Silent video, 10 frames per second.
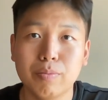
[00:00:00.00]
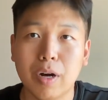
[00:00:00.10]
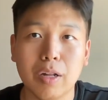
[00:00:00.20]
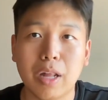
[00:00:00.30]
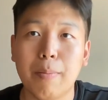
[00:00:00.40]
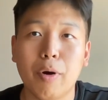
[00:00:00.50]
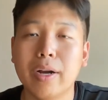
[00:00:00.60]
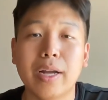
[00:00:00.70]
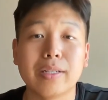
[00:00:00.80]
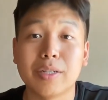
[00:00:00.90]
a lot more
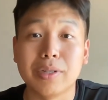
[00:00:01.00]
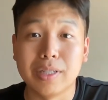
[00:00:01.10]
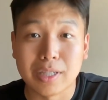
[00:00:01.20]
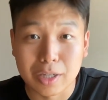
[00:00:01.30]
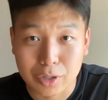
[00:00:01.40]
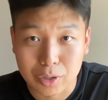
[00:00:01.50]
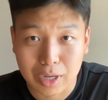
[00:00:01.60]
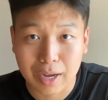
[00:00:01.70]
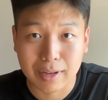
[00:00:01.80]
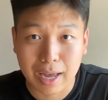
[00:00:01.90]
unnecessary discussions you
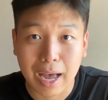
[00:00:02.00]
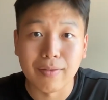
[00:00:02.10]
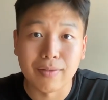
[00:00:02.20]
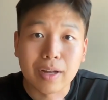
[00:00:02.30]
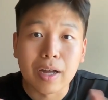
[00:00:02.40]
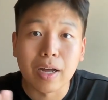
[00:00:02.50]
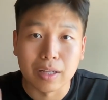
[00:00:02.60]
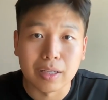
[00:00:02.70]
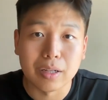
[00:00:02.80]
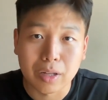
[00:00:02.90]
have to have
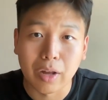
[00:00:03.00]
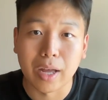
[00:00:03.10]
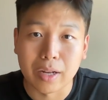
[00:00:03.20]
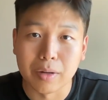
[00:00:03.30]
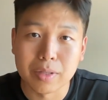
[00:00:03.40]
and on that note.